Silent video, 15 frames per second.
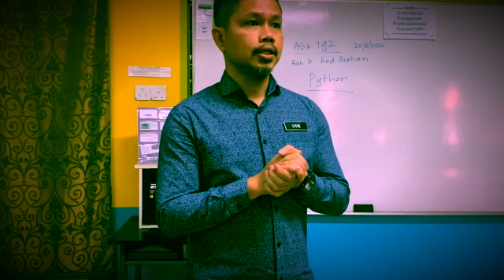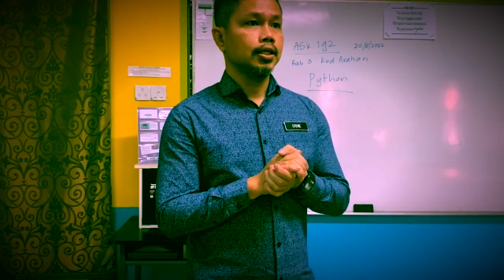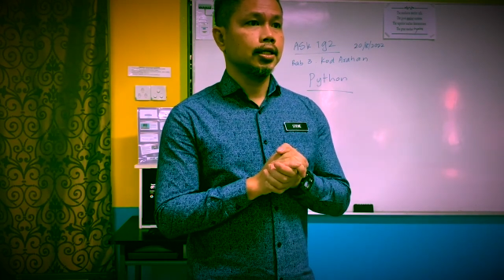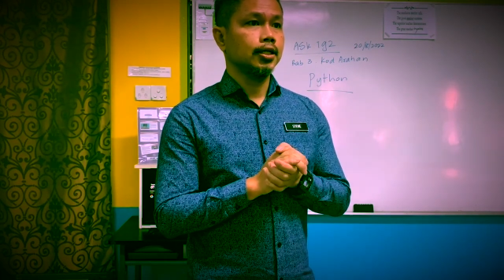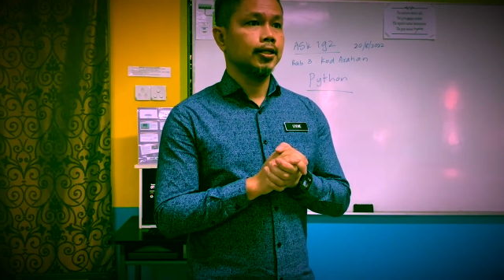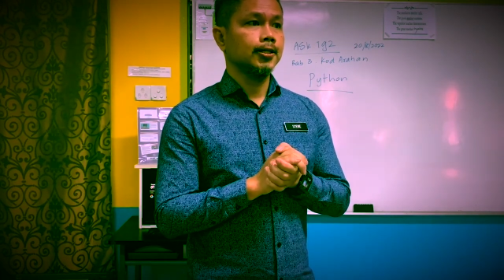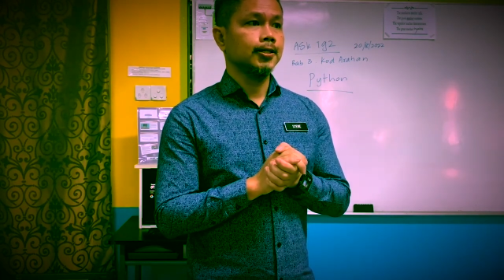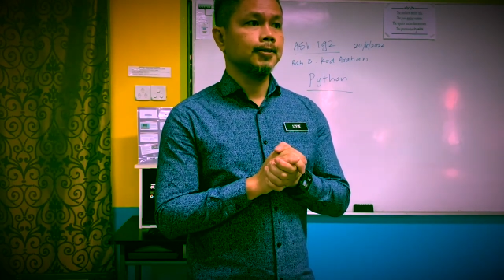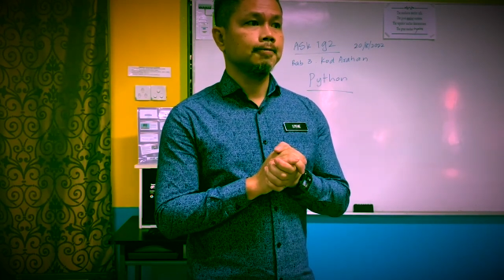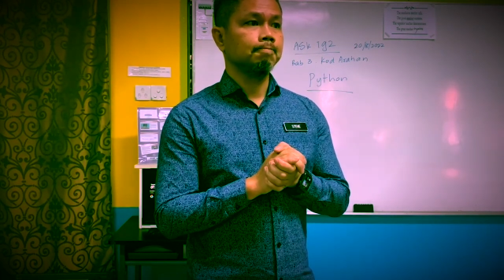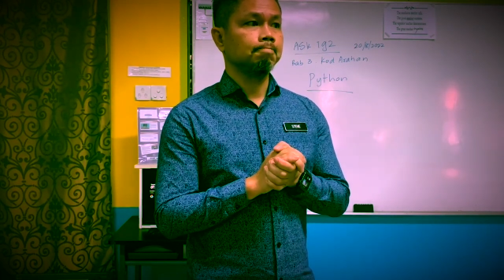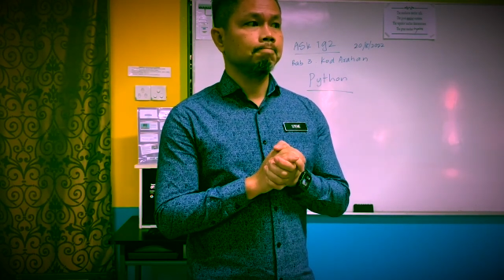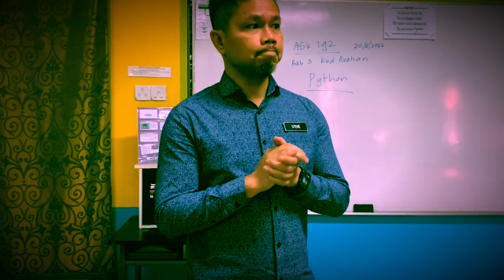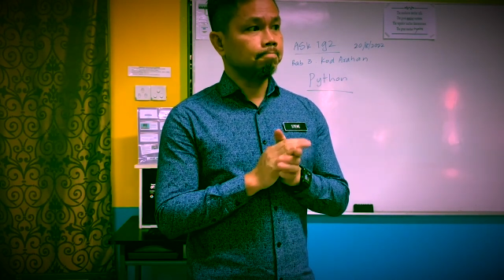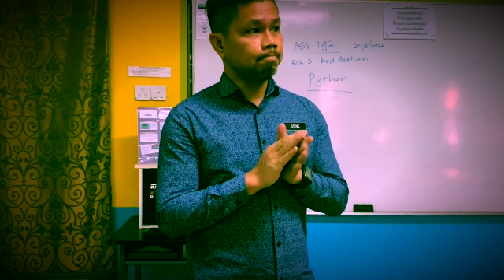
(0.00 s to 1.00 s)

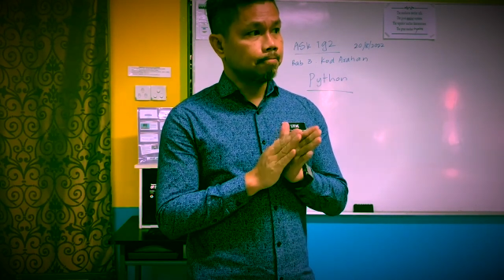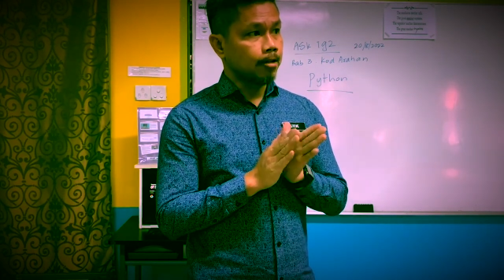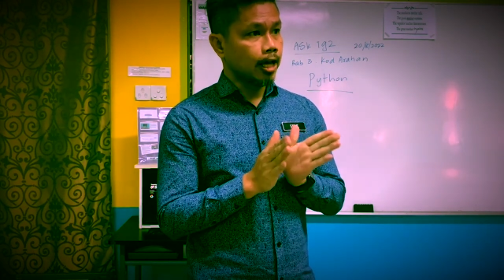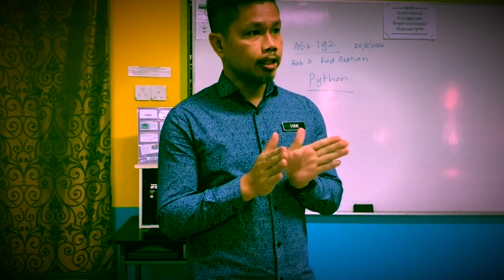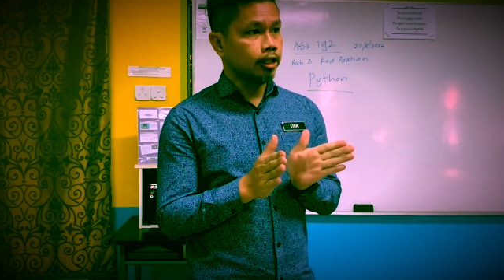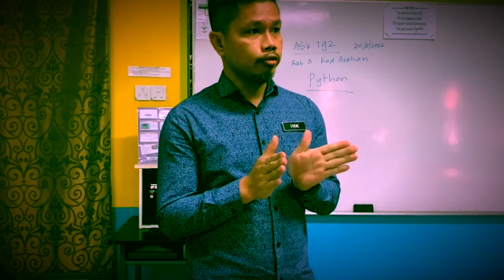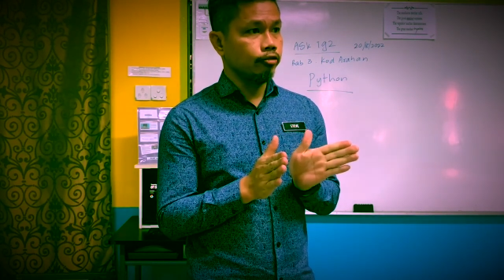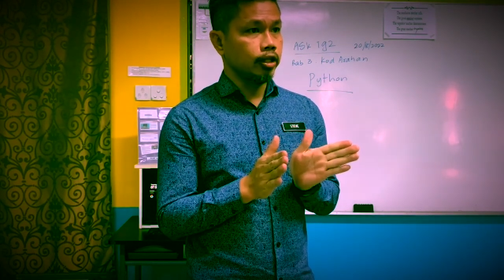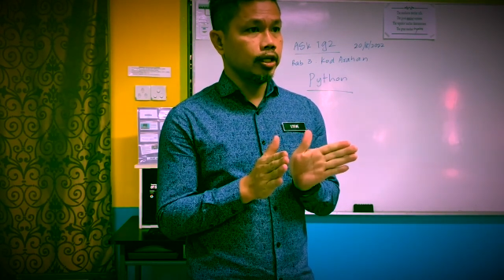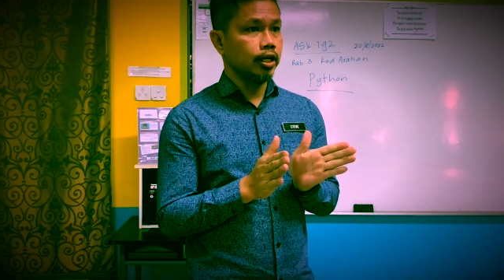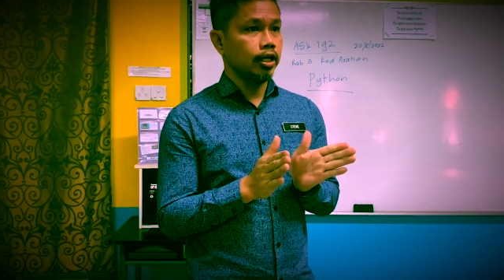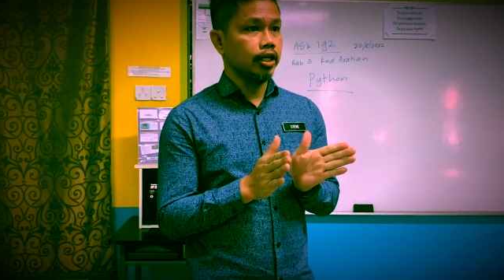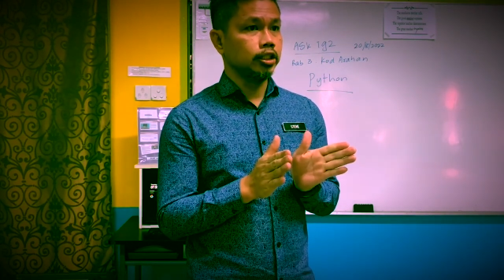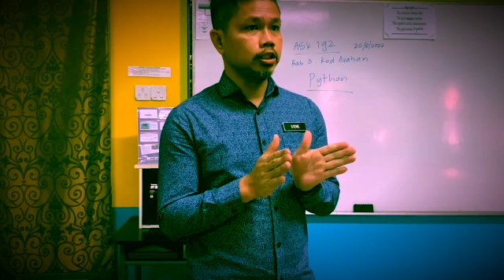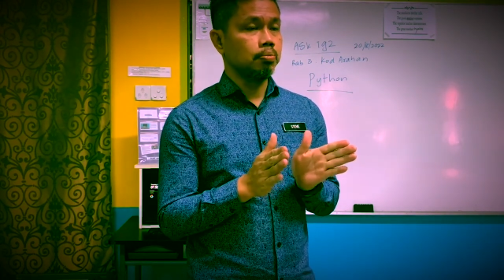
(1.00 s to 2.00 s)
um, activity
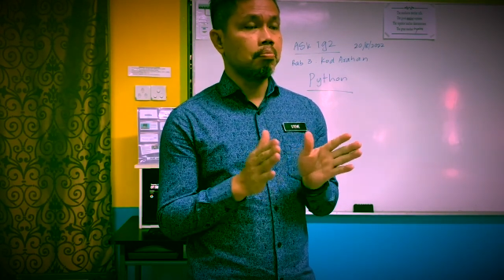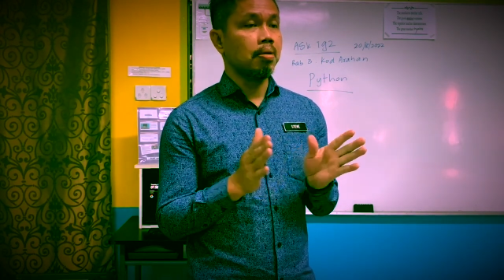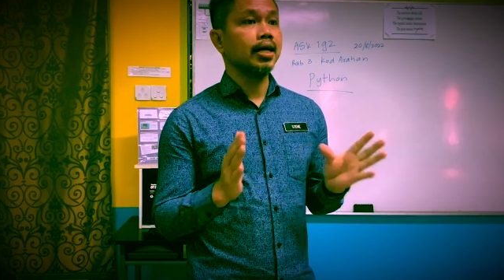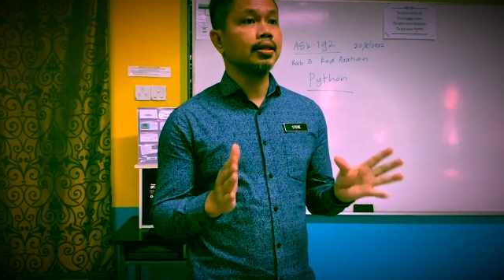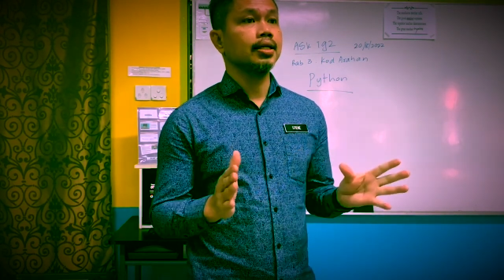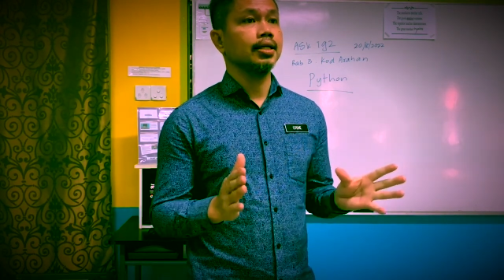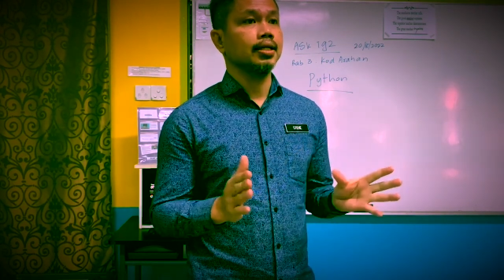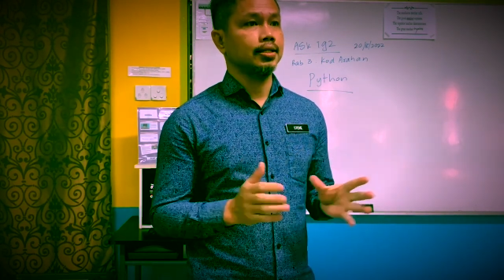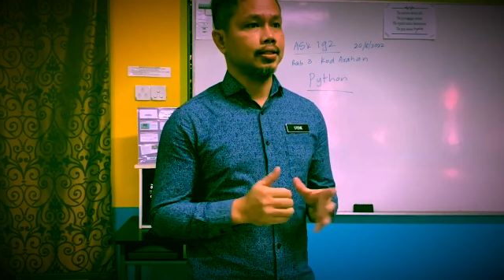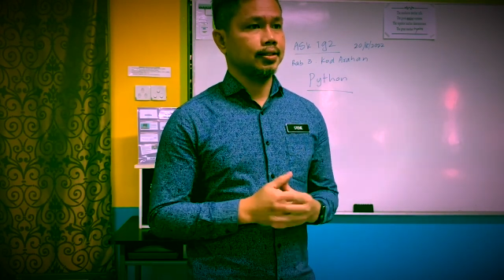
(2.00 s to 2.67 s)
is Python.